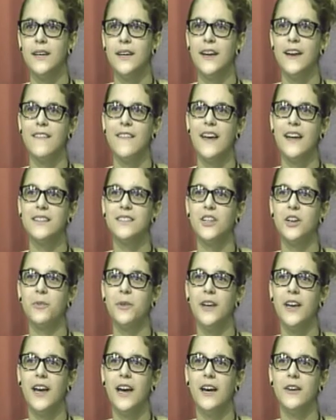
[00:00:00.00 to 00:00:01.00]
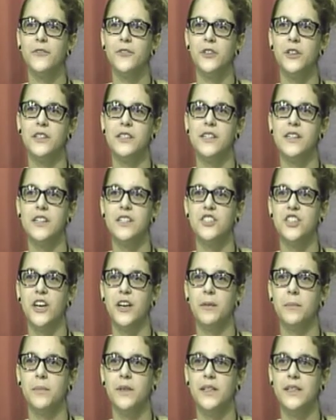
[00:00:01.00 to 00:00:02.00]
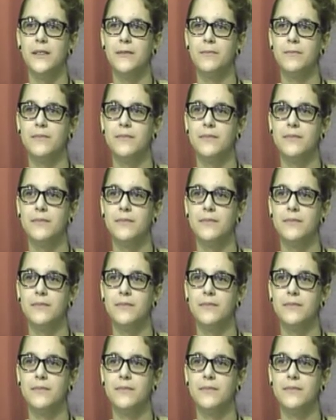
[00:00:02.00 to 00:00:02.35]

And that's all we have for you today, JMB.